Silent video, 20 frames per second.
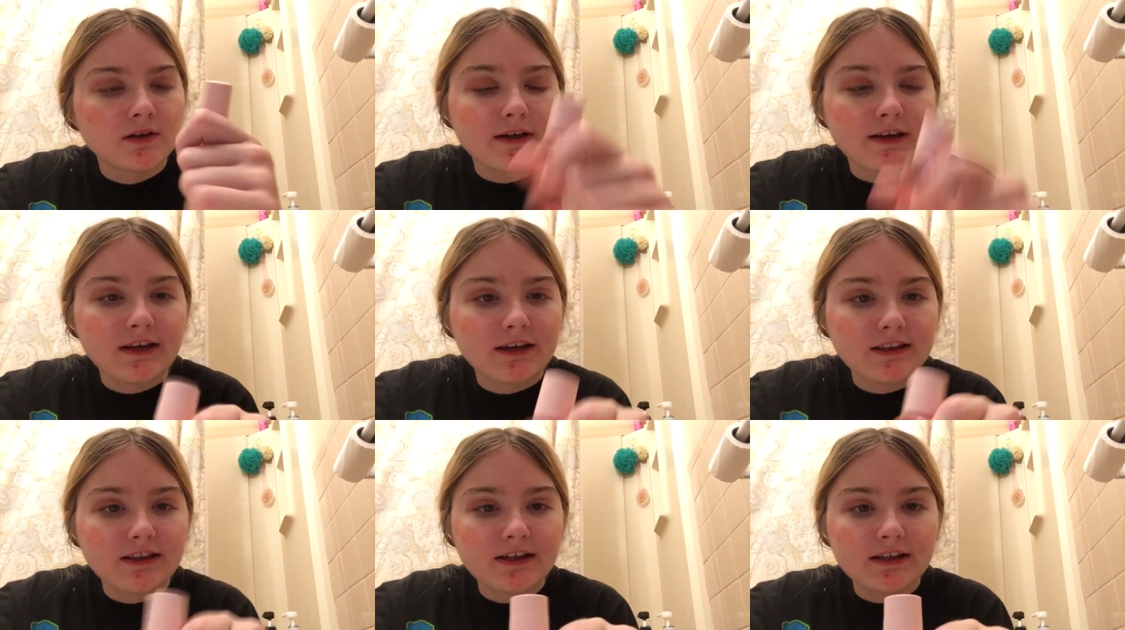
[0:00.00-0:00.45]

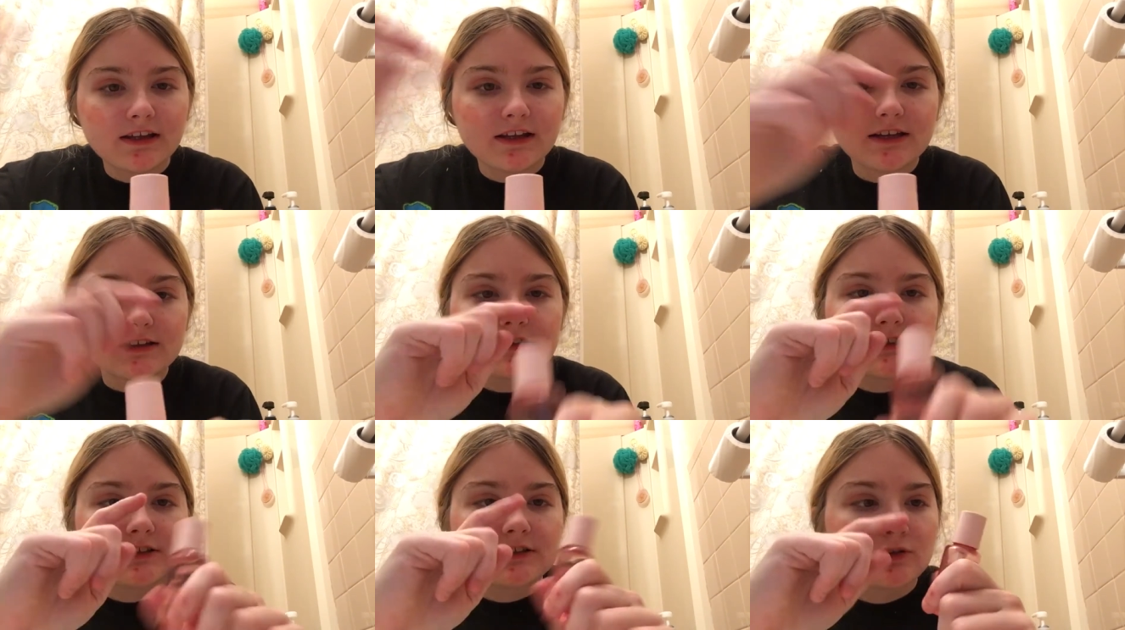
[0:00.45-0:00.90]
And then
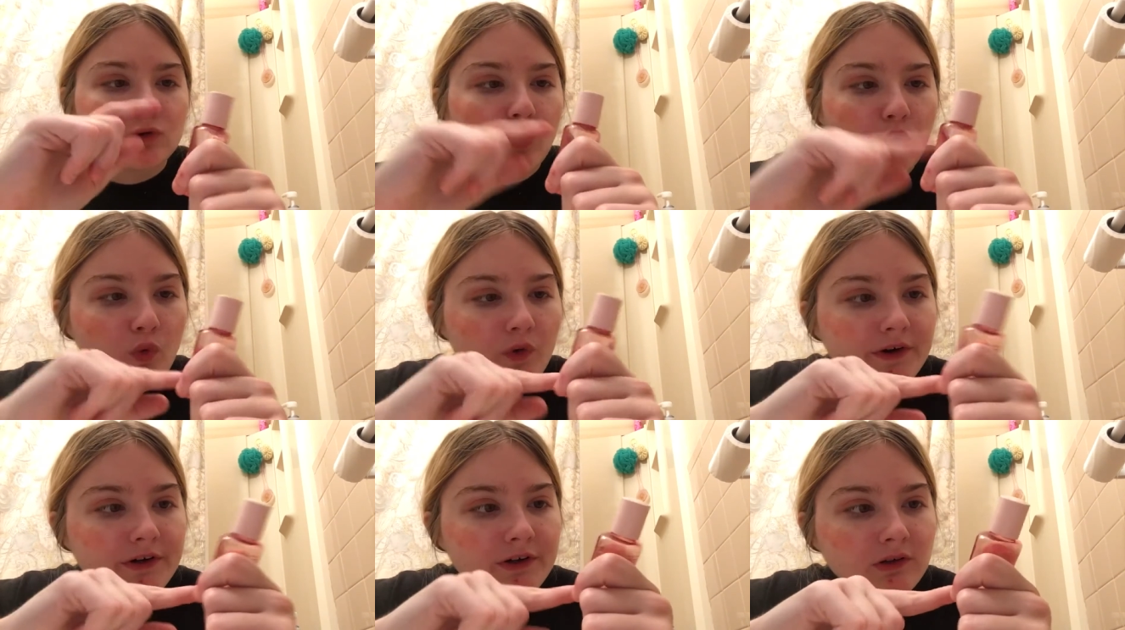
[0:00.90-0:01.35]
because it's
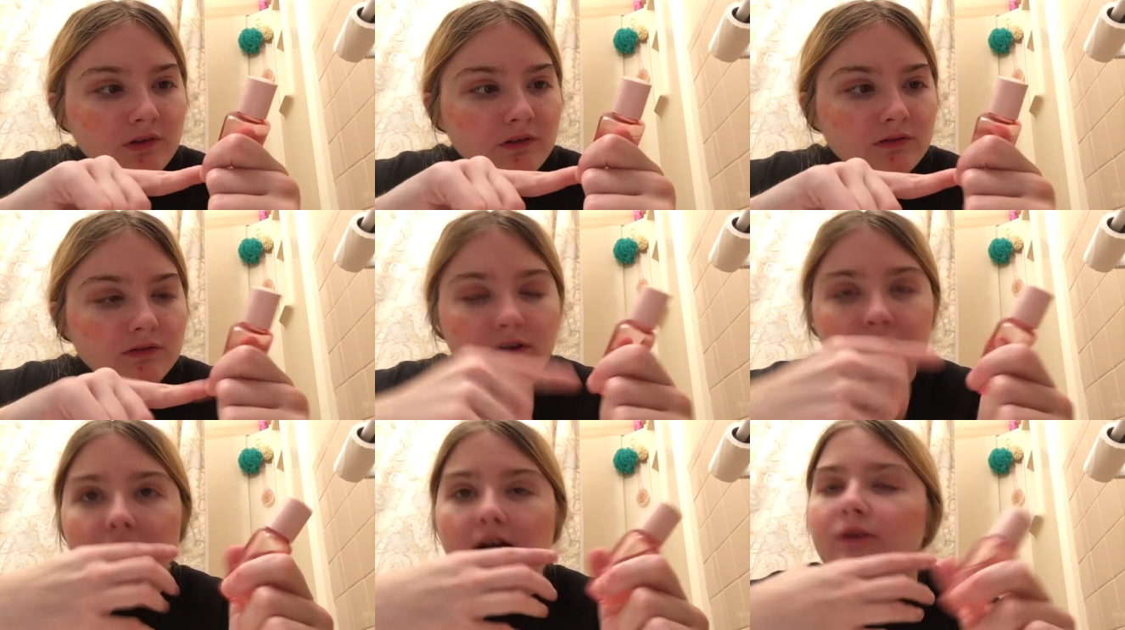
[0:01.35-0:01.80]
oil,
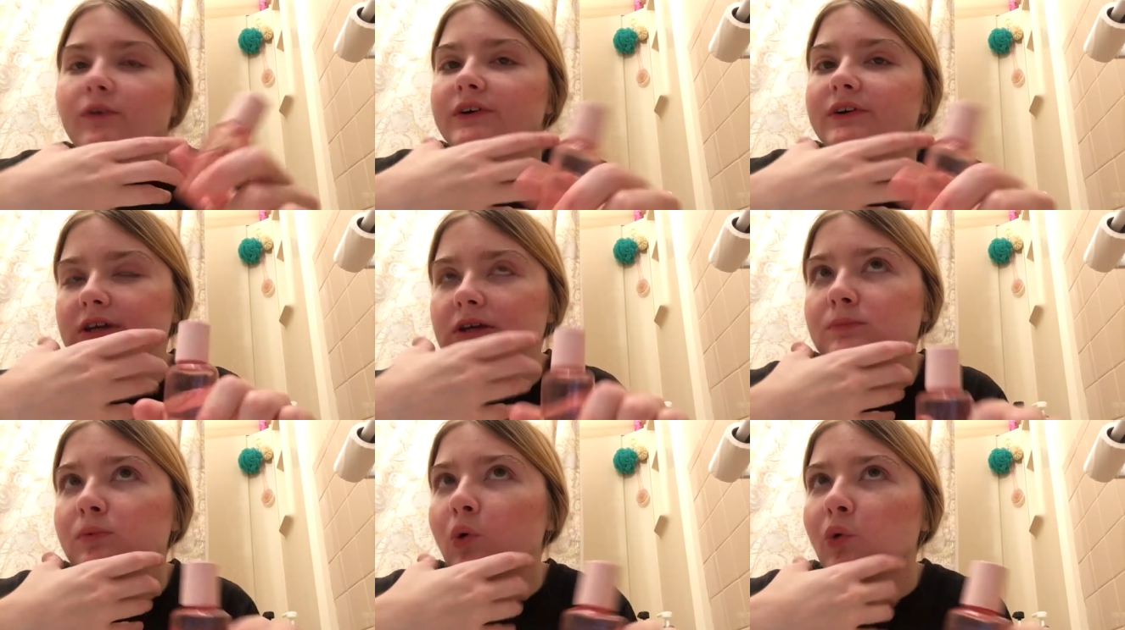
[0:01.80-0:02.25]
and I want
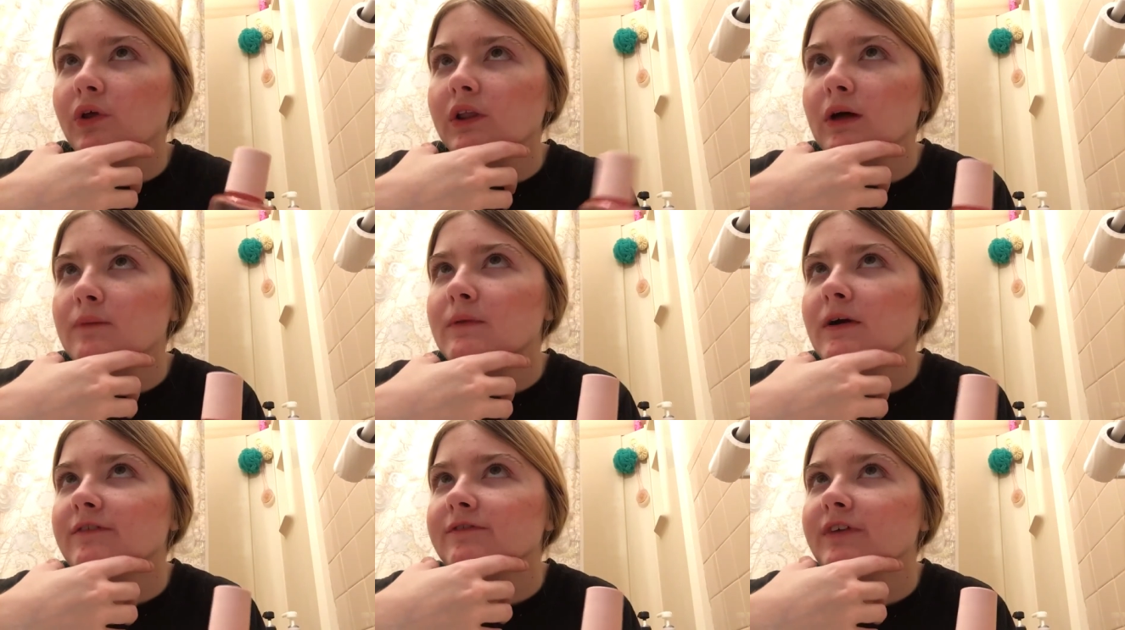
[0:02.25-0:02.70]
to keep oil
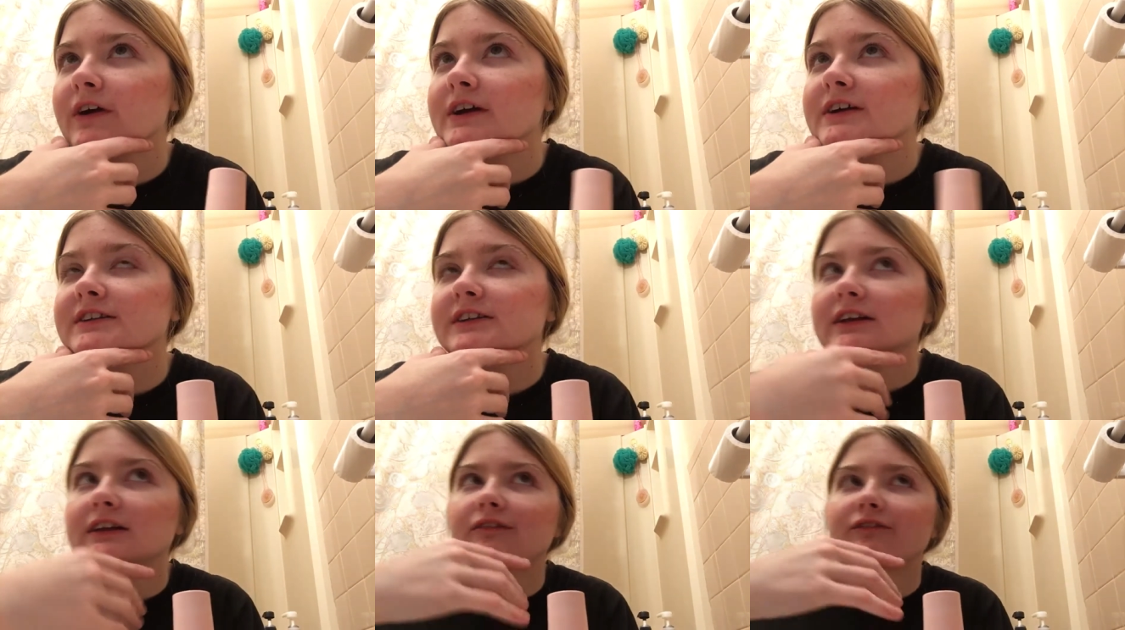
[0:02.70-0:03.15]
on my
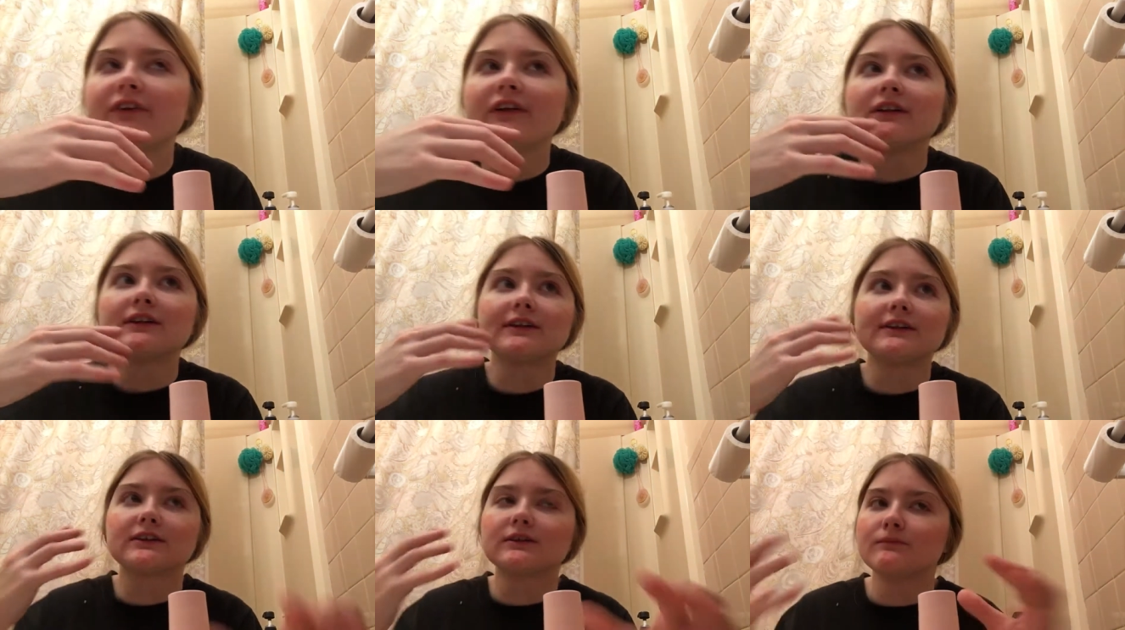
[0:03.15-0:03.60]
face because I feel
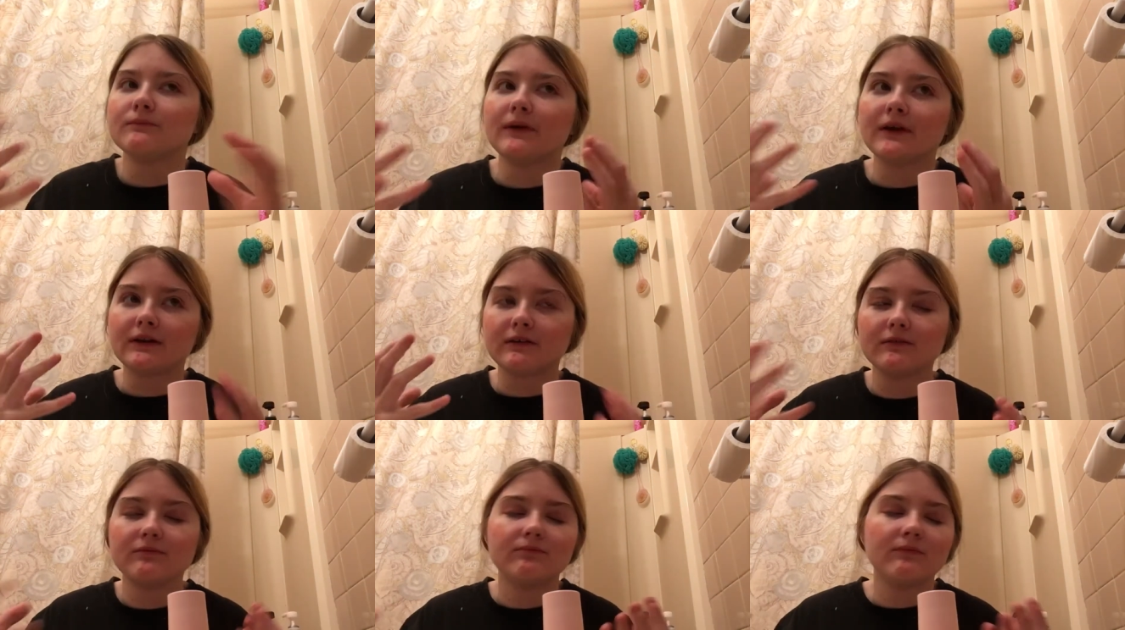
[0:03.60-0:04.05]
like it's going to
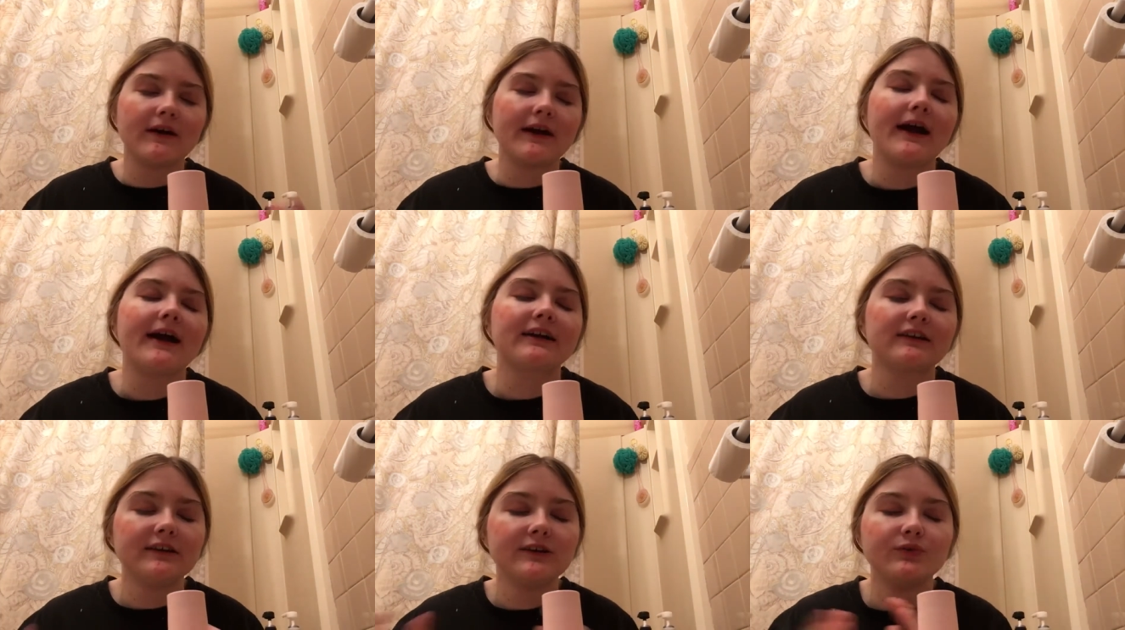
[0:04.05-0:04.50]
make my
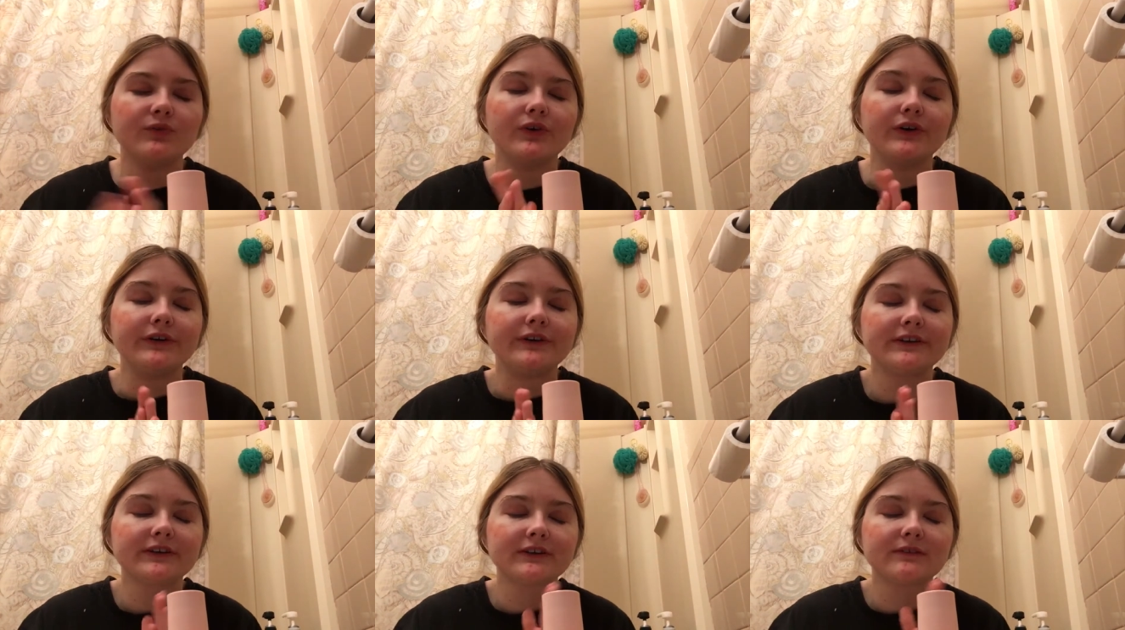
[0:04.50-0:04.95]
acne
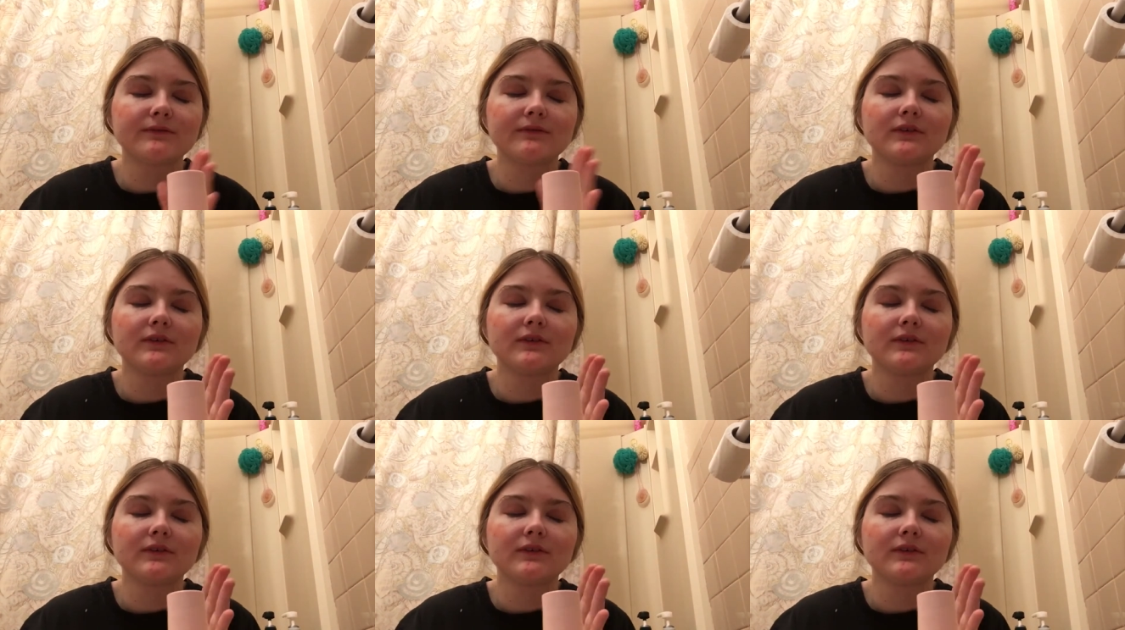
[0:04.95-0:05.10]
worse.